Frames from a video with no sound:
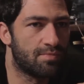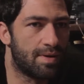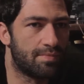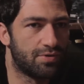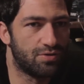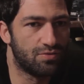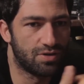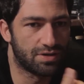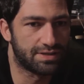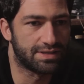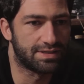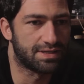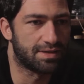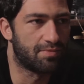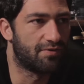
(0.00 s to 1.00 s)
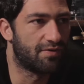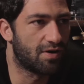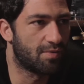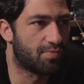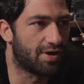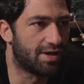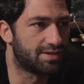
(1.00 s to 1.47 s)
I remember you looked at some of
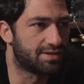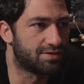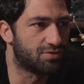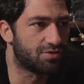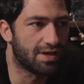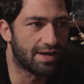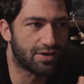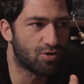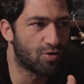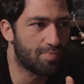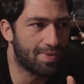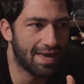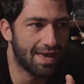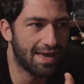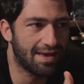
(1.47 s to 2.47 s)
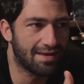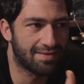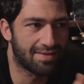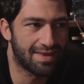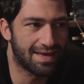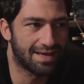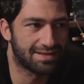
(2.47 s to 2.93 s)
our price and you're like, you're
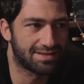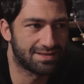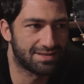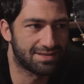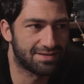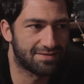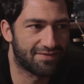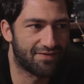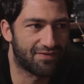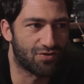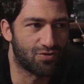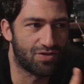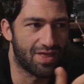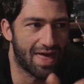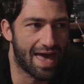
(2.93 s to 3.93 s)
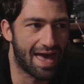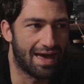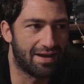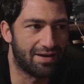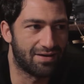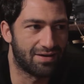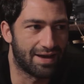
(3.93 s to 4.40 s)
paying this for
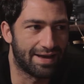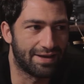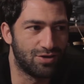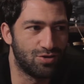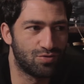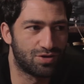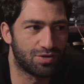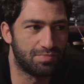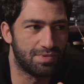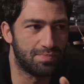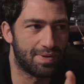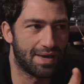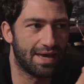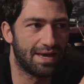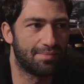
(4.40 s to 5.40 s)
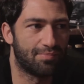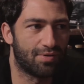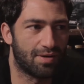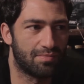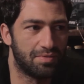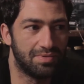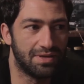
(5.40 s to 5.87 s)
that, and you could be paying
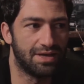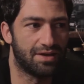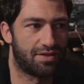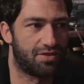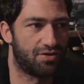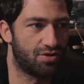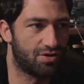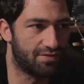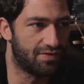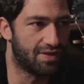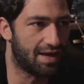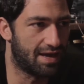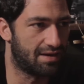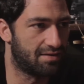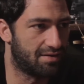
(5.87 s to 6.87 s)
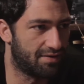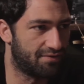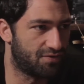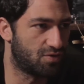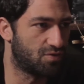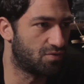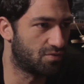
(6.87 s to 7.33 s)
probably a third of that
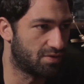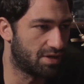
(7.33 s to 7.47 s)
if you.